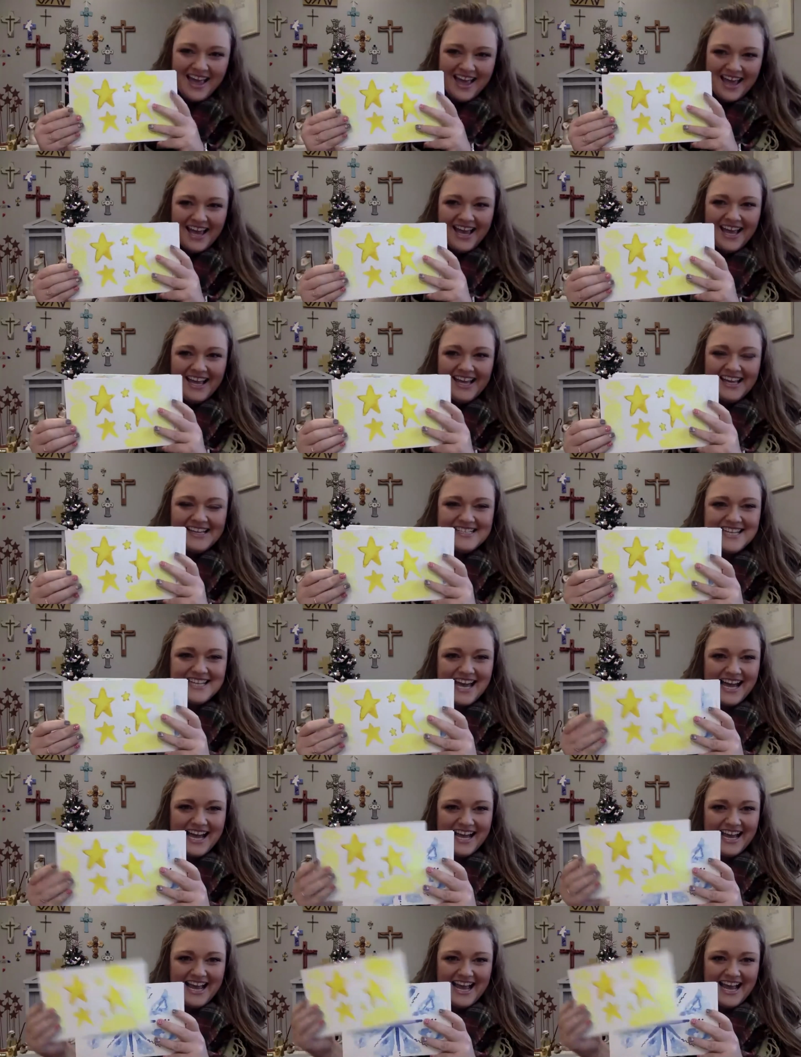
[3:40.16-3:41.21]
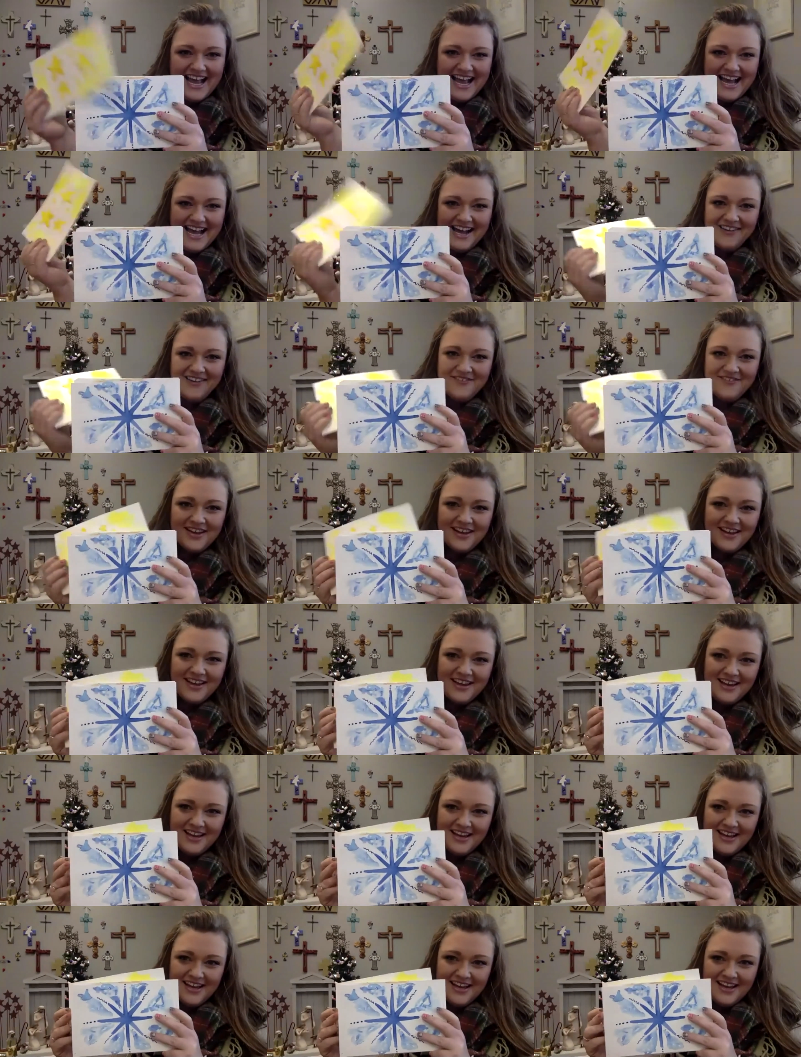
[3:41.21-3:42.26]
And I have
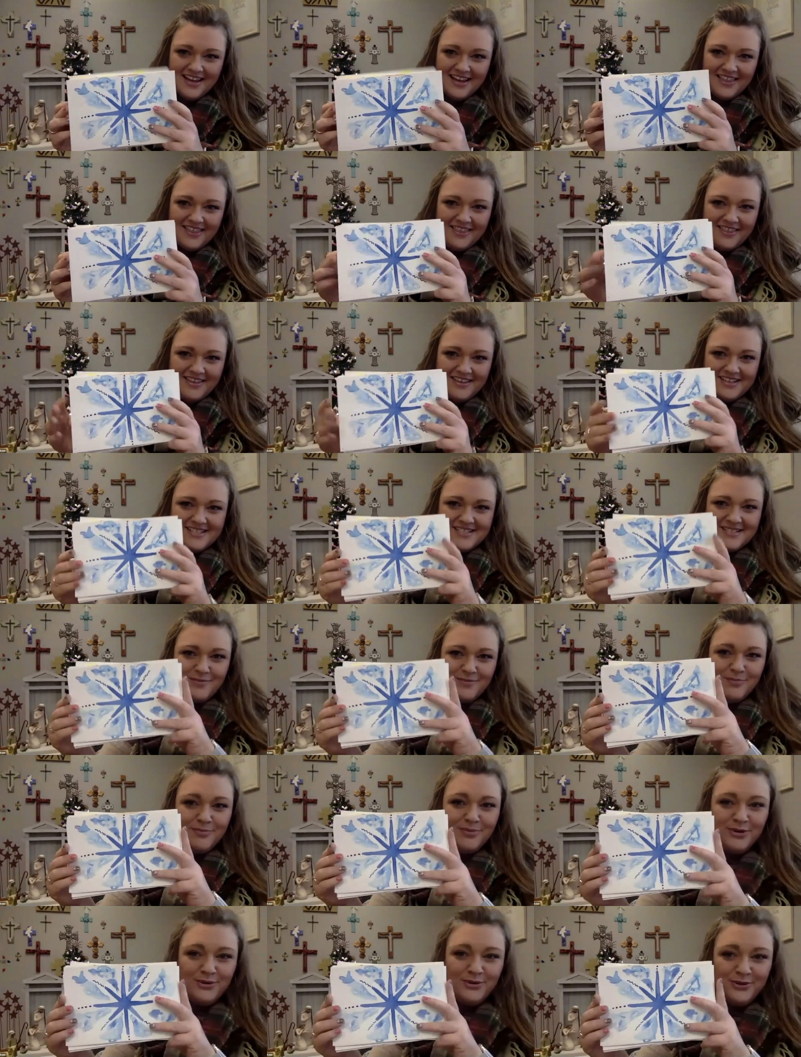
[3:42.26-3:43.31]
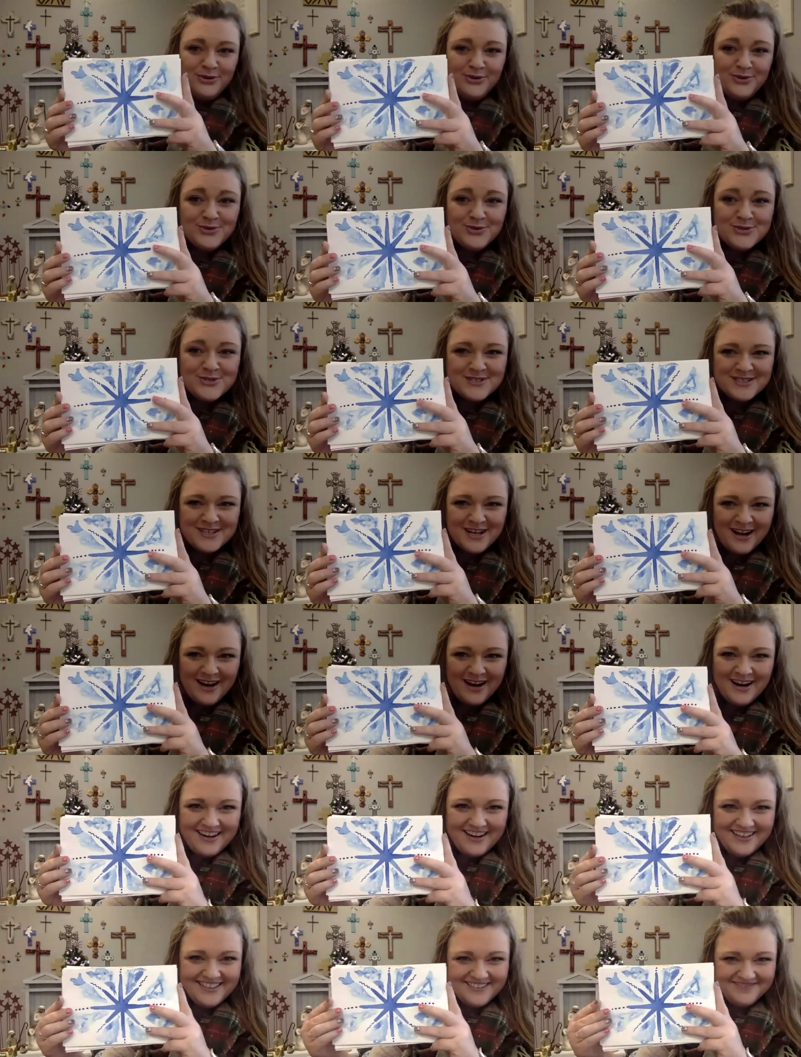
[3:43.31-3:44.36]
this blue
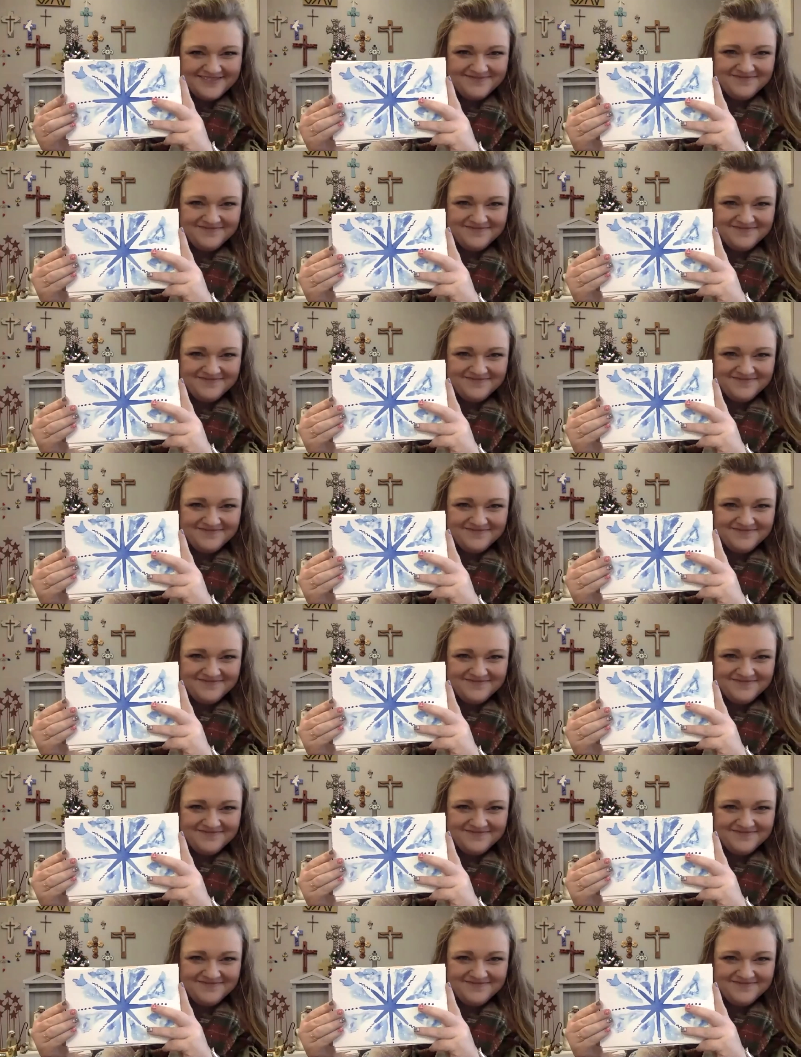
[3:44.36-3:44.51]
star